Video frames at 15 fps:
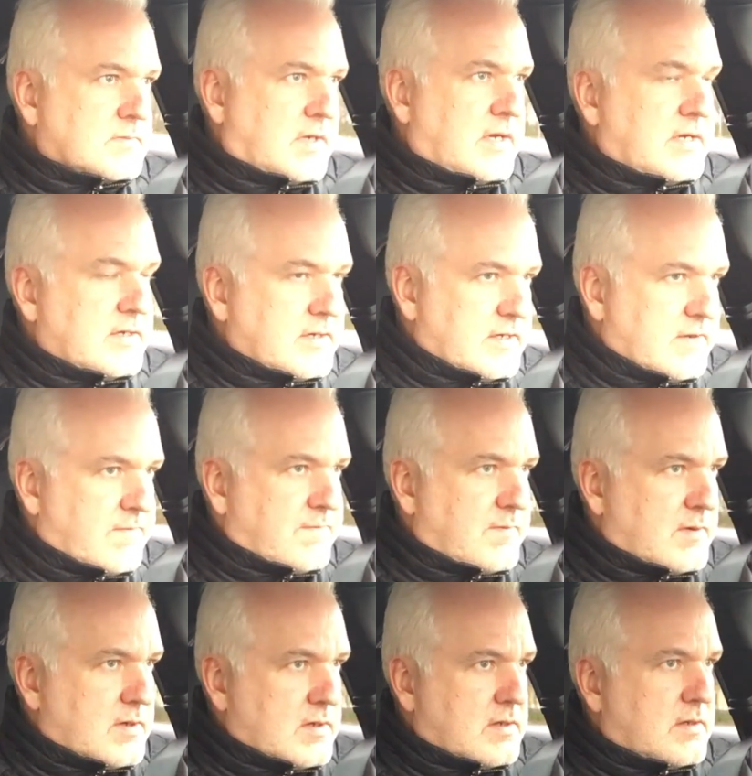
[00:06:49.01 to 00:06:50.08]
And if
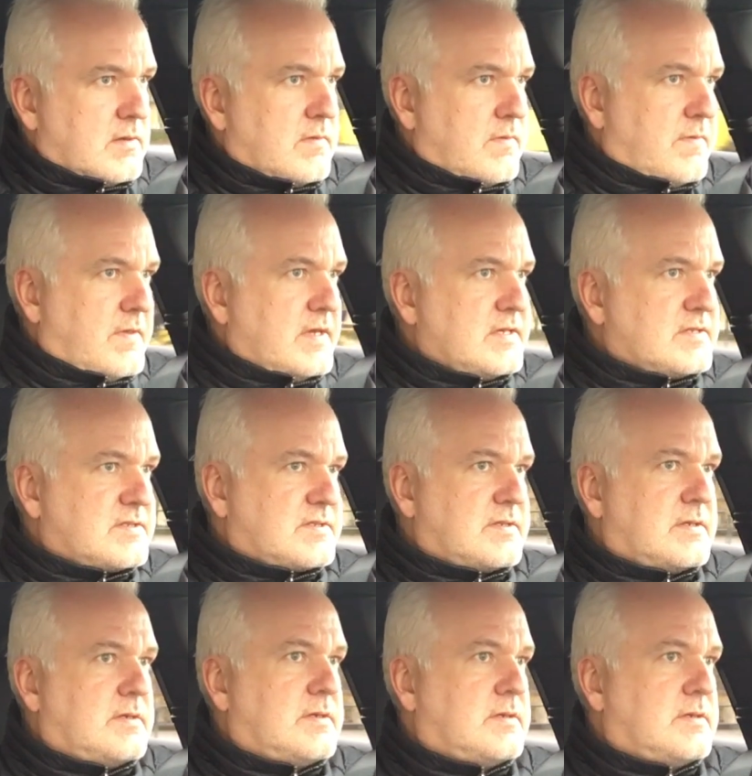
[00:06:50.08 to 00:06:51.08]
this